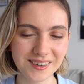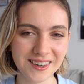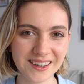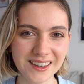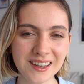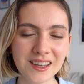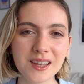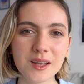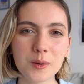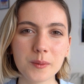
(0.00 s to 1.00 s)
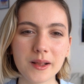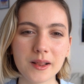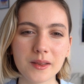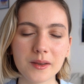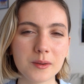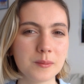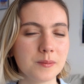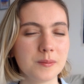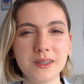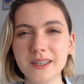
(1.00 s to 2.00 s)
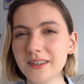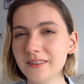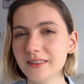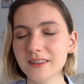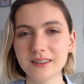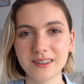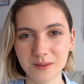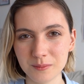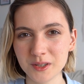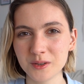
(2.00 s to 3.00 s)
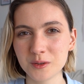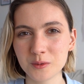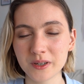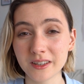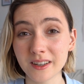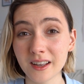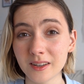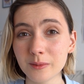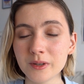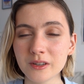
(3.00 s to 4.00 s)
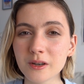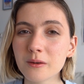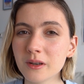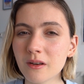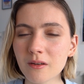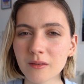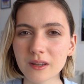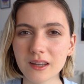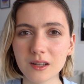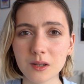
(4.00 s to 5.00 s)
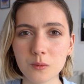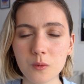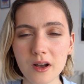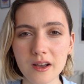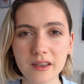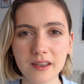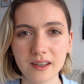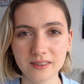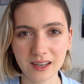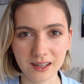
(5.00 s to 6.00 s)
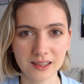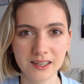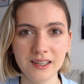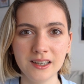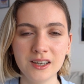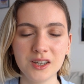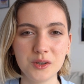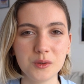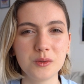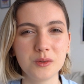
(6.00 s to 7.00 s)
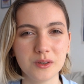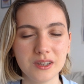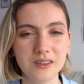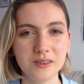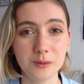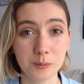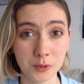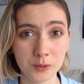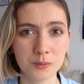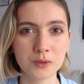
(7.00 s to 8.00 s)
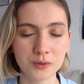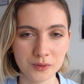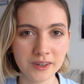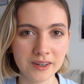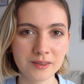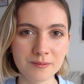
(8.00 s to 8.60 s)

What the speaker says: Okay, well, please let me know what has been going on and why exactly you took this appointment today.